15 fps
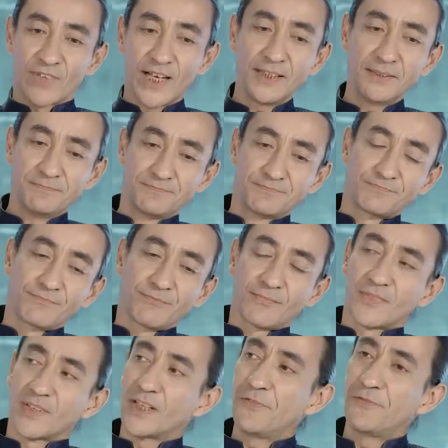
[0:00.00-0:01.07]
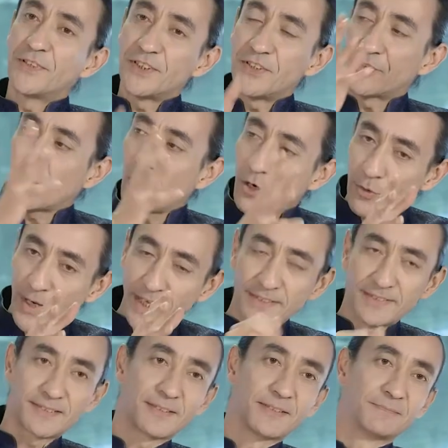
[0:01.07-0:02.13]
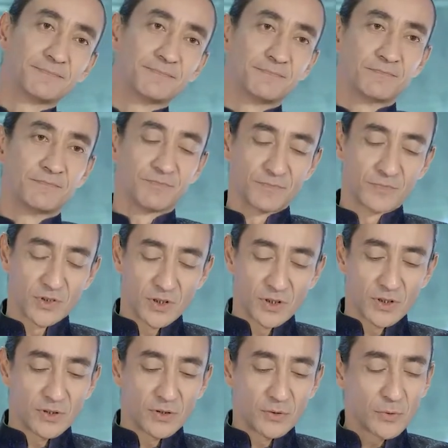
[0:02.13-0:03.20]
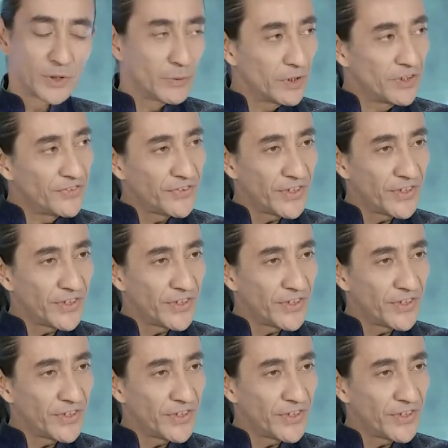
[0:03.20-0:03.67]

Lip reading: Then if it is correct we will